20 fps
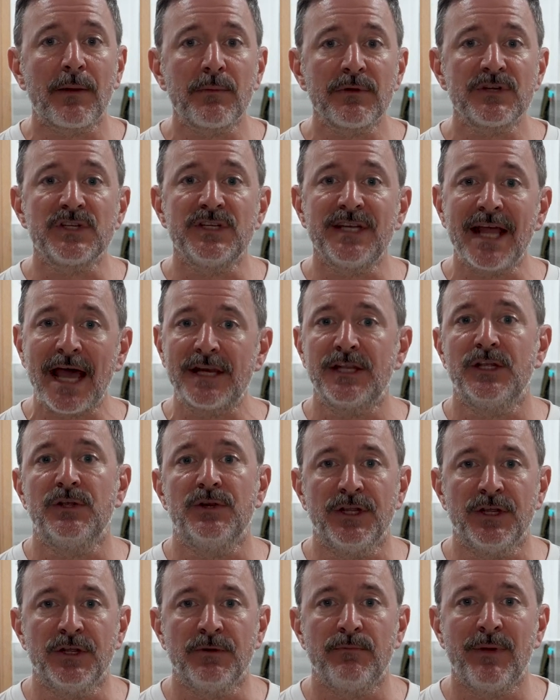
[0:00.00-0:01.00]
much data you
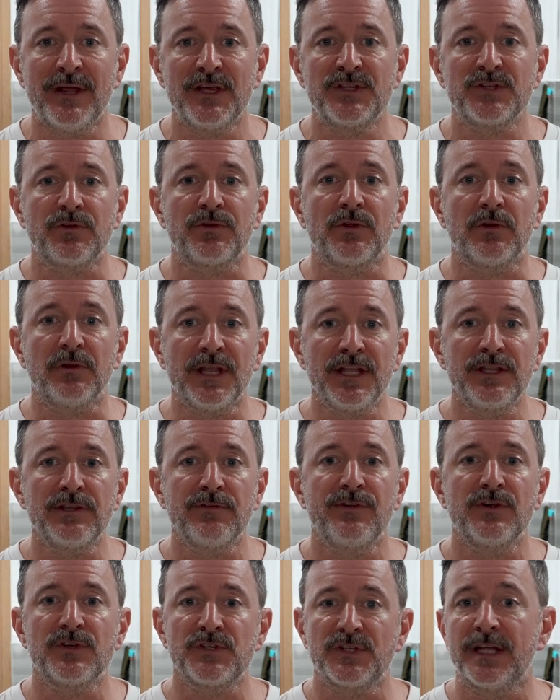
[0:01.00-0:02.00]
need based on the length
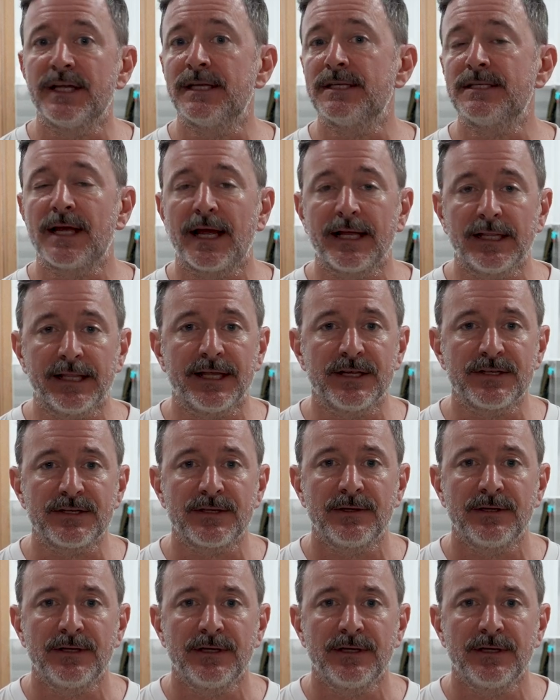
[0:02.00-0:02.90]
of your stay in Thailand.